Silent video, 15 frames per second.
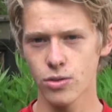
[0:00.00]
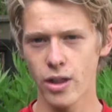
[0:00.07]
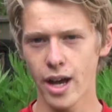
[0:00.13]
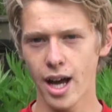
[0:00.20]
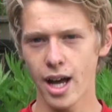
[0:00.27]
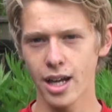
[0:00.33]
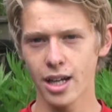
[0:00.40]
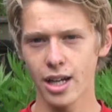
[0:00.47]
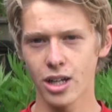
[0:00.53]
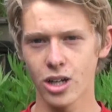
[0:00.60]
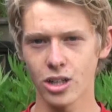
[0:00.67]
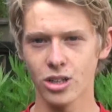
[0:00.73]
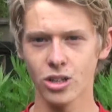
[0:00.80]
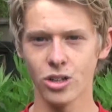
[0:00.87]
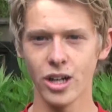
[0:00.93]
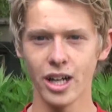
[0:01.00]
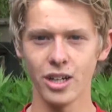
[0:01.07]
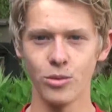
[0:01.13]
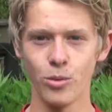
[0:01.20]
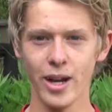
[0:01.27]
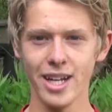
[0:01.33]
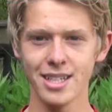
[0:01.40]
for that. Got to learn how
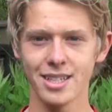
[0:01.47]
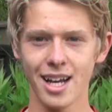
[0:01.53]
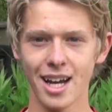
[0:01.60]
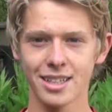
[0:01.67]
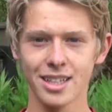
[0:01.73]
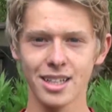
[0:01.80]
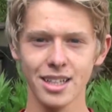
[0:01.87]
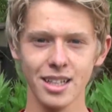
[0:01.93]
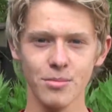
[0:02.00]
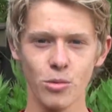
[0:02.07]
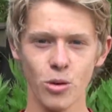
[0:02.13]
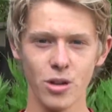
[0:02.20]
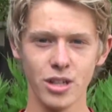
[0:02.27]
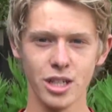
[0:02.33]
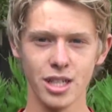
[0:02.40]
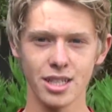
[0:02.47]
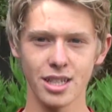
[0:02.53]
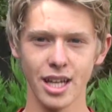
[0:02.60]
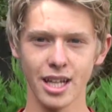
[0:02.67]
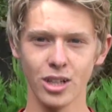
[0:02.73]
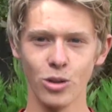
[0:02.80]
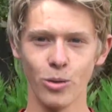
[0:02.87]
to race tactically more than just
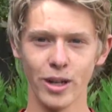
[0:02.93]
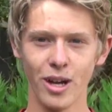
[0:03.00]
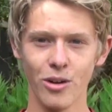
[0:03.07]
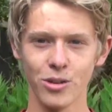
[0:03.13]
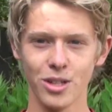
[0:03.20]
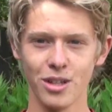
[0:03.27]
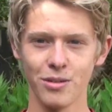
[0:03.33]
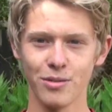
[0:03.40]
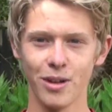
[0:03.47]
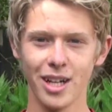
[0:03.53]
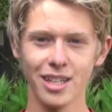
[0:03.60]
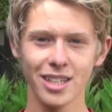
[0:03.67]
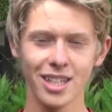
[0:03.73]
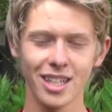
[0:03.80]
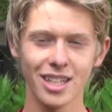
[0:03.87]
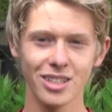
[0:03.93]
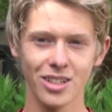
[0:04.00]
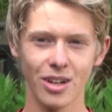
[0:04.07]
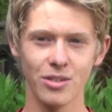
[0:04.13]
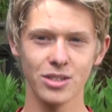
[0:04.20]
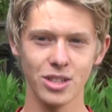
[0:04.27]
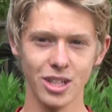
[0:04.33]
like going out to the front. So
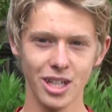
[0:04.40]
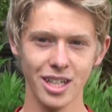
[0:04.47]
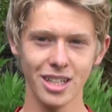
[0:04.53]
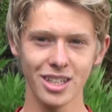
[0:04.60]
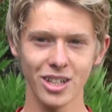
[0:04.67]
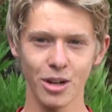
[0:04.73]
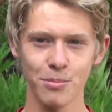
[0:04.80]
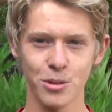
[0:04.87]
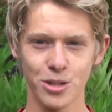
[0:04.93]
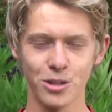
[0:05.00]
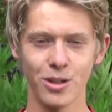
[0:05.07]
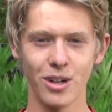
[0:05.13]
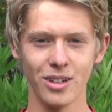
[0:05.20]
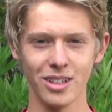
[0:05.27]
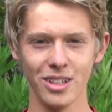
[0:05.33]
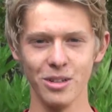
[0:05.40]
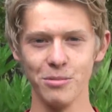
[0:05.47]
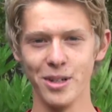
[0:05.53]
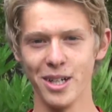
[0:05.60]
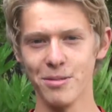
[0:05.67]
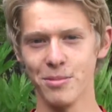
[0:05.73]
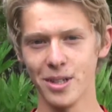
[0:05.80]
that was good. Got pushed around a little
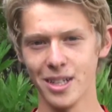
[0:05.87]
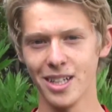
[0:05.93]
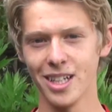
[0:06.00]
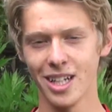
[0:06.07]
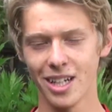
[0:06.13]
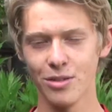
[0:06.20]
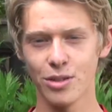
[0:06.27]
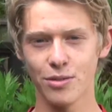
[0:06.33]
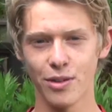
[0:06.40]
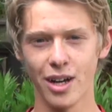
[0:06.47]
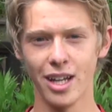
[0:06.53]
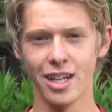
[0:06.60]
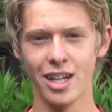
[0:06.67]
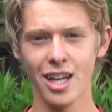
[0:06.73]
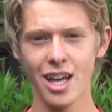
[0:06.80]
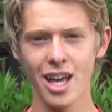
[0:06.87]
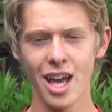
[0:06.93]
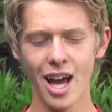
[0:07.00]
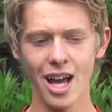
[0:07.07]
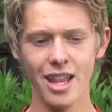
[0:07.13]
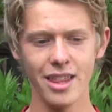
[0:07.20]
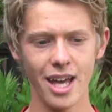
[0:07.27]
bit, but it was fun.
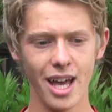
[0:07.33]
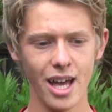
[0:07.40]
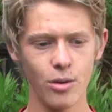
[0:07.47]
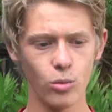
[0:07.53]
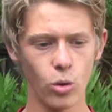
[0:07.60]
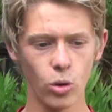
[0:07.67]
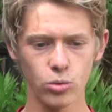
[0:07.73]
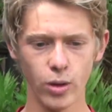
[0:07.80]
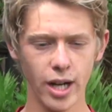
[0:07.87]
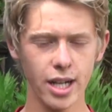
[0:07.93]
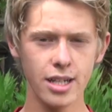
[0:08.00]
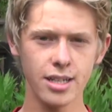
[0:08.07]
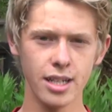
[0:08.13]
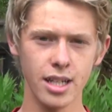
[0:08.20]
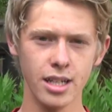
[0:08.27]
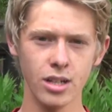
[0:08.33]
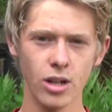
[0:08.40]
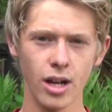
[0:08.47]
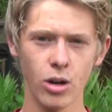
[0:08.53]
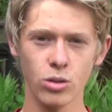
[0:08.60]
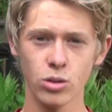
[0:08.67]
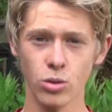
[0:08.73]
And then rolled right into
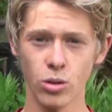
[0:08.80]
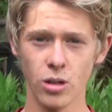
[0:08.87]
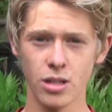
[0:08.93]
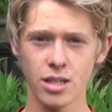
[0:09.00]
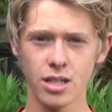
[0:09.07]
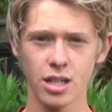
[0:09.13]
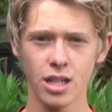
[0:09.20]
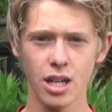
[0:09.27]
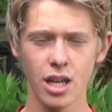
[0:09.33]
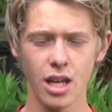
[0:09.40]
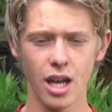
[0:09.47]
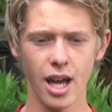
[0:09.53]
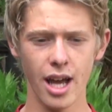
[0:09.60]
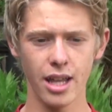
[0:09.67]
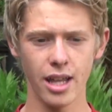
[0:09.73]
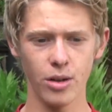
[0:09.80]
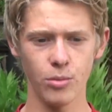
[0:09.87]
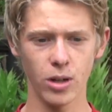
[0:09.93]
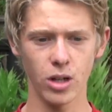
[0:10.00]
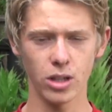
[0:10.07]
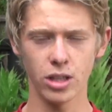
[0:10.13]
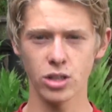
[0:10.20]
outdoors. And then
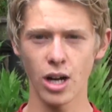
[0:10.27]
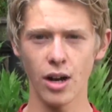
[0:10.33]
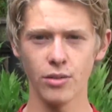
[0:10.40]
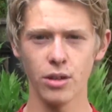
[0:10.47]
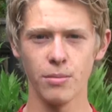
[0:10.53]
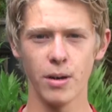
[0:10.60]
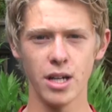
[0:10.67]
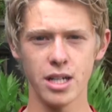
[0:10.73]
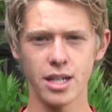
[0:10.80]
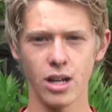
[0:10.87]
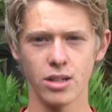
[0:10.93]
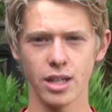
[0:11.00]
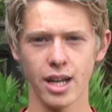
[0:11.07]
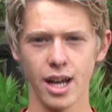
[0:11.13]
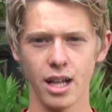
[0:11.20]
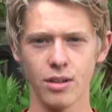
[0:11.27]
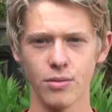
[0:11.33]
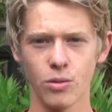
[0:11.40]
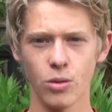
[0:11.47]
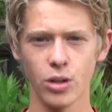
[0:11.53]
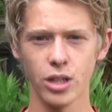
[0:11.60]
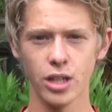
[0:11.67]
I got to travel a bunch down to
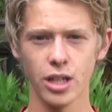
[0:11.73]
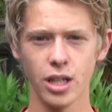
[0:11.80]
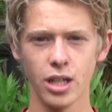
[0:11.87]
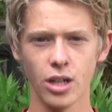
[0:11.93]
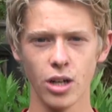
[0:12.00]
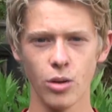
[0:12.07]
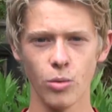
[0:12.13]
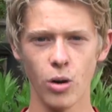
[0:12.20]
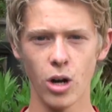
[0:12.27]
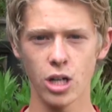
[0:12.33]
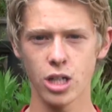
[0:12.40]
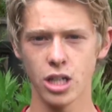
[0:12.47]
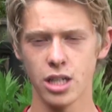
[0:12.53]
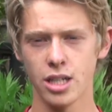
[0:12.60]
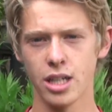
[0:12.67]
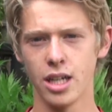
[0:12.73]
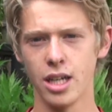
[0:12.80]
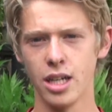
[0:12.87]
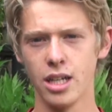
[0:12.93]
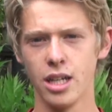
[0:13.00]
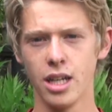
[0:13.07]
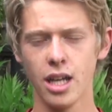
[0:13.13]
California,
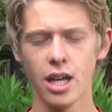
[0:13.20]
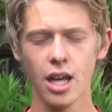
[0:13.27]
Washington,